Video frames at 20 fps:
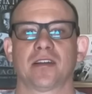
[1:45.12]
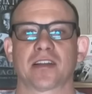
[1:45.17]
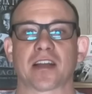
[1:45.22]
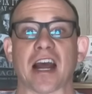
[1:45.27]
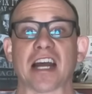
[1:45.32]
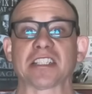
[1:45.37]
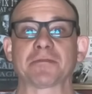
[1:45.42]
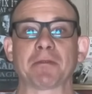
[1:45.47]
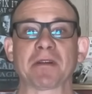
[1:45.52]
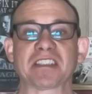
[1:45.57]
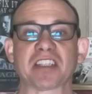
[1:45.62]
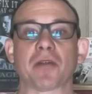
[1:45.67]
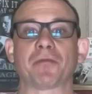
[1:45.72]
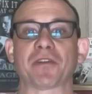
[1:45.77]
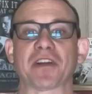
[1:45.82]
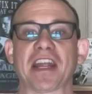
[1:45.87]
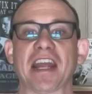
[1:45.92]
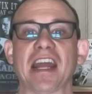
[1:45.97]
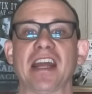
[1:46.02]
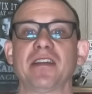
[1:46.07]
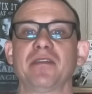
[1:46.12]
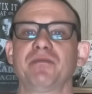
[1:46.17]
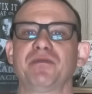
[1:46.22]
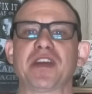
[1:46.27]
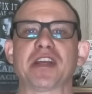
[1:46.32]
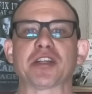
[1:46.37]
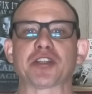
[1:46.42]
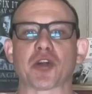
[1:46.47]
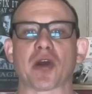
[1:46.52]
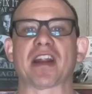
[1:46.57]
Guys, please don't forget, if
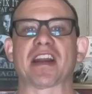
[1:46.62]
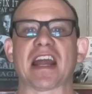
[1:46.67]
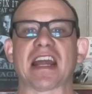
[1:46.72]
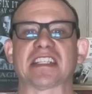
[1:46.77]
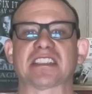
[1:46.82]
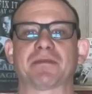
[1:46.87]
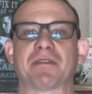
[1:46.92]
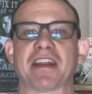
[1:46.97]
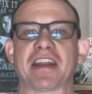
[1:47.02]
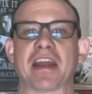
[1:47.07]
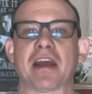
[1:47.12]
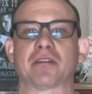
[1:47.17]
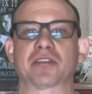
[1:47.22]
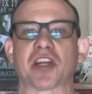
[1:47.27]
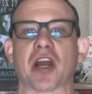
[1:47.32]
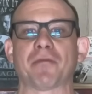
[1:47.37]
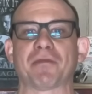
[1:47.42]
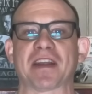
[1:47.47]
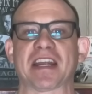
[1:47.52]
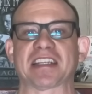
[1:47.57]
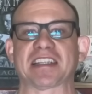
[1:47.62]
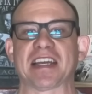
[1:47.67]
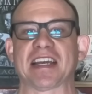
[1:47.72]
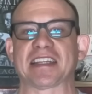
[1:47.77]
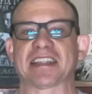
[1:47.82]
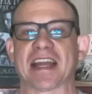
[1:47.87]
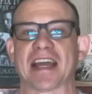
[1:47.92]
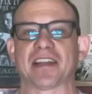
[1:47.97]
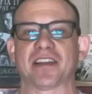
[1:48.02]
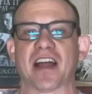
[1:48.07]
you enjoyed today's video, don't forget to
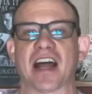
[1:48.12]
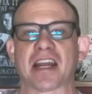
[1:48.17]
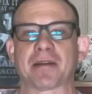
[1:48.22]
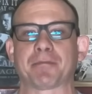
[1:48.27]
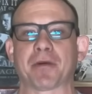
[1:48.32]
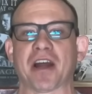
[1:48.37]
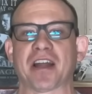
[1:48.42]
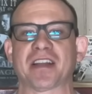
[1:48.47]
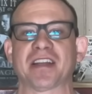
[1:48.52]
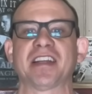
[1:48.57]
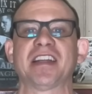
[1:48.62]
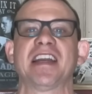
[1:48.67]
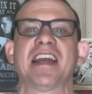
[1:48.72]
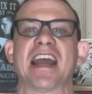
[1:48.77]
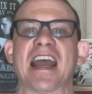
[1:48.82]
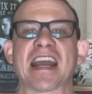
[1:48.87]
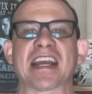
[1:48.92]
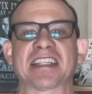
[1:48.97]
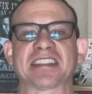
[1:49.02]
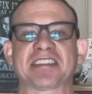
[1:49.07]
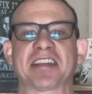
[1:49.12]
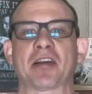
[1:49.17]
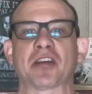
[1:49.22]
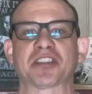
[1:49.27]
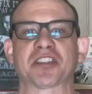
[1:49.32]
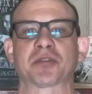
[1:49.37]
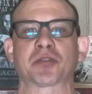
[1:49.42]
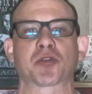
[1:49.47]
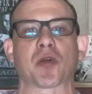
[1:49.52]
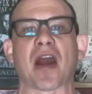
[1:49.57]
hit that like button and consider
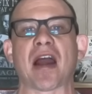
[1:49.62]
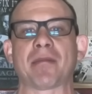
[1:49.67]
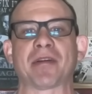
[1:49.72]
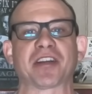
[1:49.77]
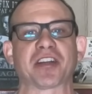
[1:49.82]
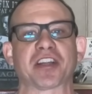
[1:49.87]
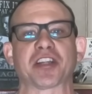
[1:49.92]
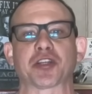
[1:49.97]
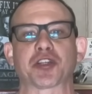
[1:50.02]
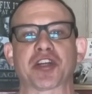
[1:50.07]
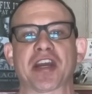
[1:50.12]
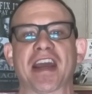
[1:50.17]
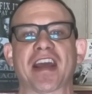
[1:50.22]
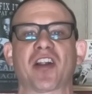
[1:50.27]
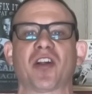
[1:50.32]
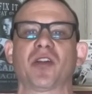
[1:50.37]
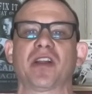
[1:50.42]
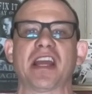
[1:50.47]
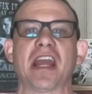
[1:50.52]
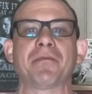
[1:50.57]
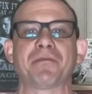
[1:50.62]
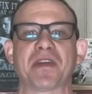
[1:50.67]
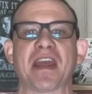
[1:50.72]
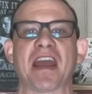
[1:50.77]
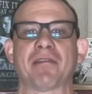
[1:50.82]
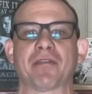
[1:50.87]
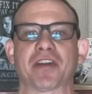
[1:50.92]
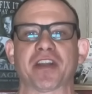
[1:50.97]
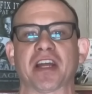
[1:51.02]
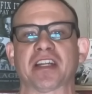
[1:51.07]
subscribing to the channel if you
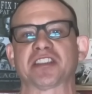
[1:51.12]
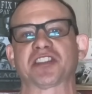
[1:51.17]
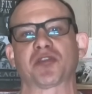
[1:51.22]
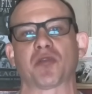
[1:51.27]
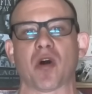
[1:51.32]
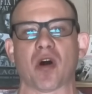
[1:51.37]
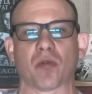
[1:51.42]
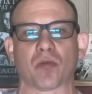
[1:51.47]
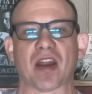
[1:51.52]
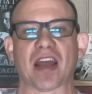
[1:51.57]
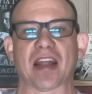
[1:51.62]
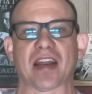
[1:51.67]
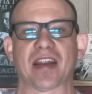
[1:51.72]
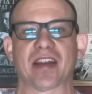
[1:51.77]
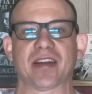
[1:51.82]
haven't done so already.